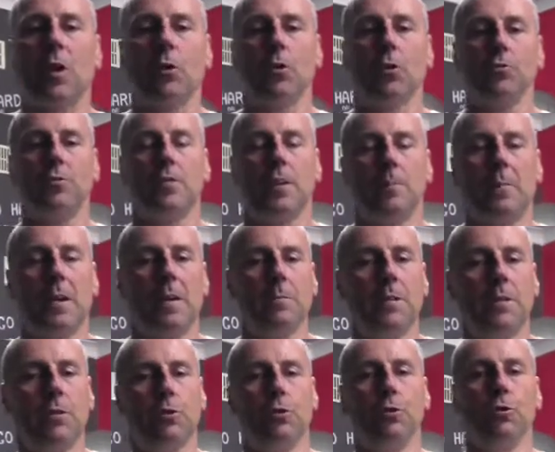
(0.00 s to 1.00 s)
Also,
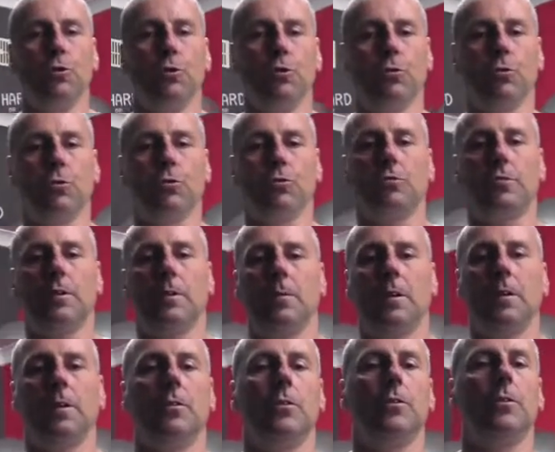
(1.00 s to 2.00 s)
maybe Google
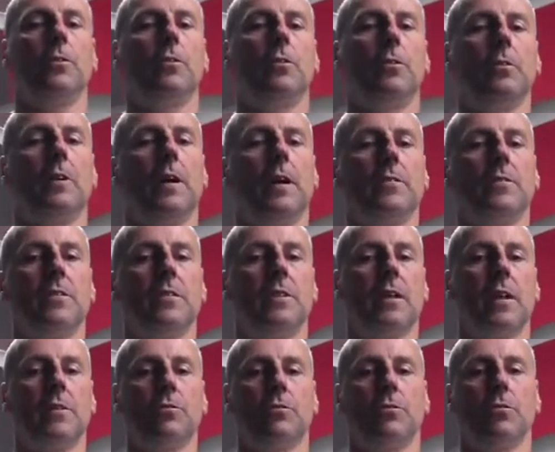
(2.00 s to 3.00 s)
someone who does
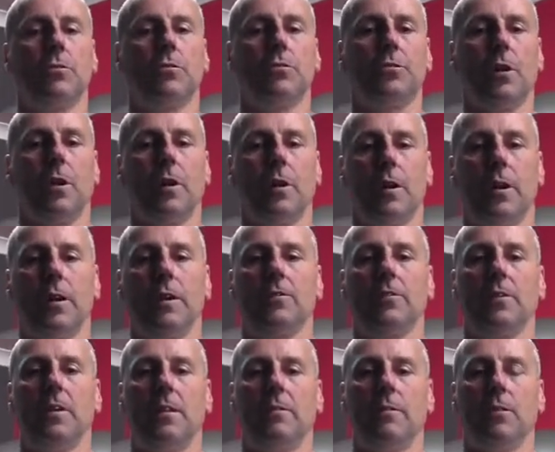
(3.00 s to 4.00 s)
industrial tyres
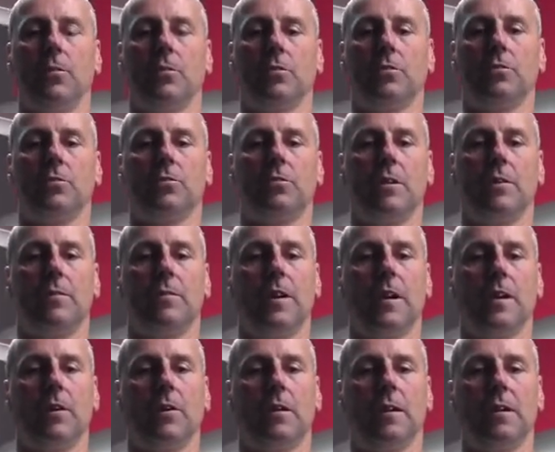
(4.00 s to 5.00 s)
and have a look to see if
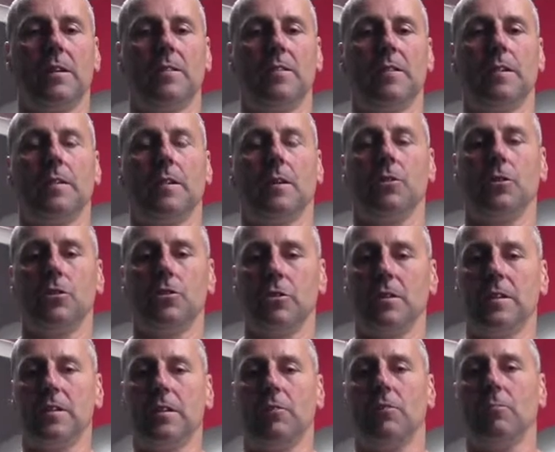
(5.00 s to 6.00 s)
they've got anything. They'll
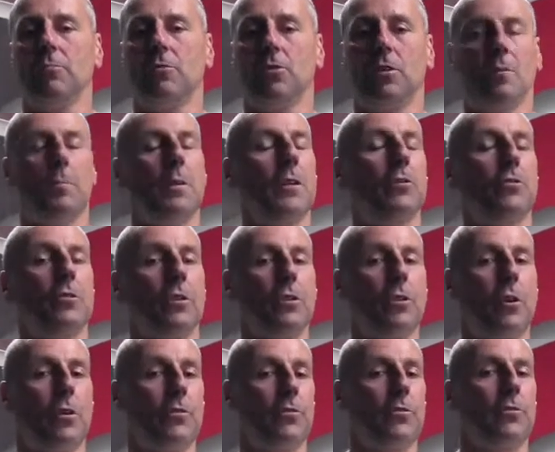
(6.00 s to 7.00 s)
usually give them to you because it
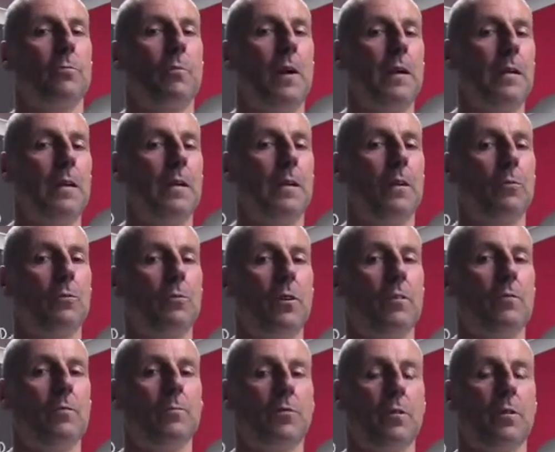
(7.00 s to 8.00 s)
costs them money to get rid
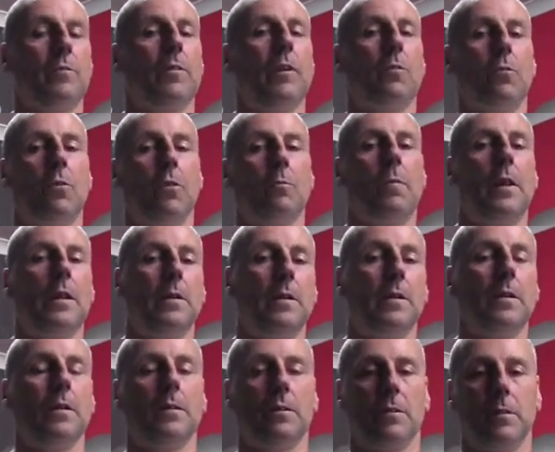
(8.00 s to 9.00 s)
of them. So if they want
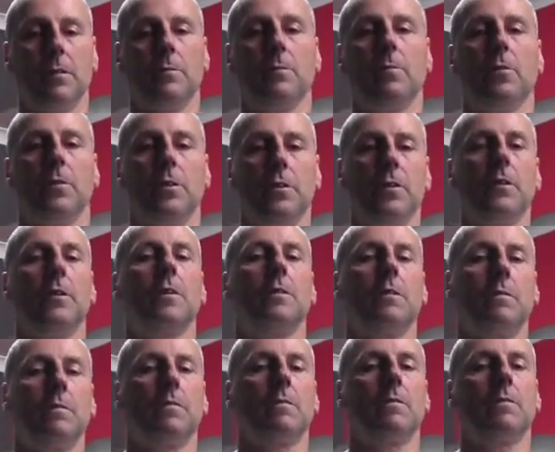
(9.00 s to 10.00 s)
money, you tell them, well, you
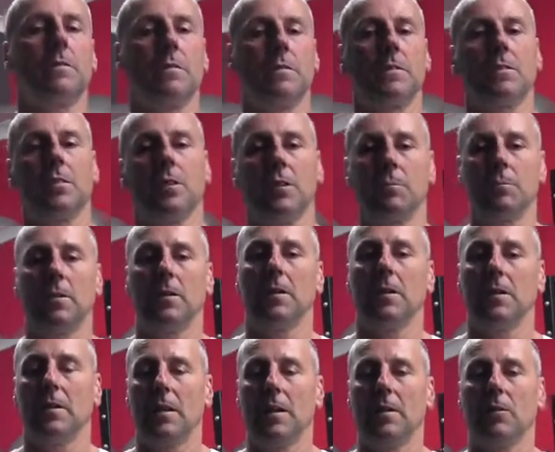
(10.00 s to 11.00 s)
can keep it
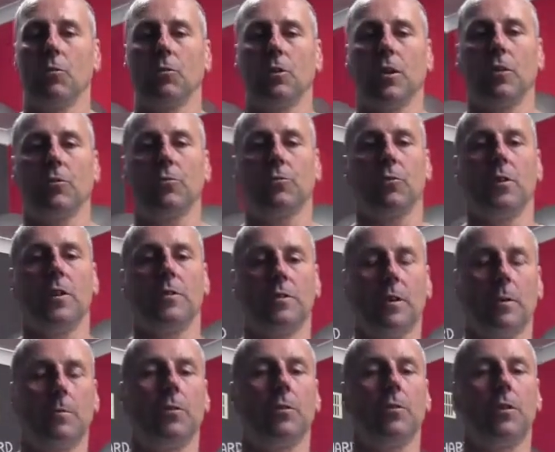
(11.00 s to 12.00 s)
and then look elsewhere.
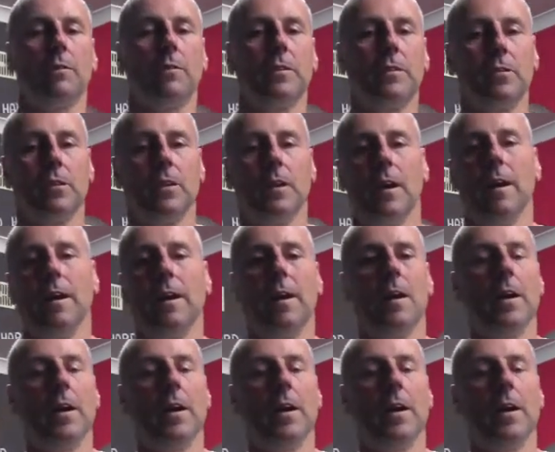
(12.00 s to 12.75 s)
Someone will give it to you.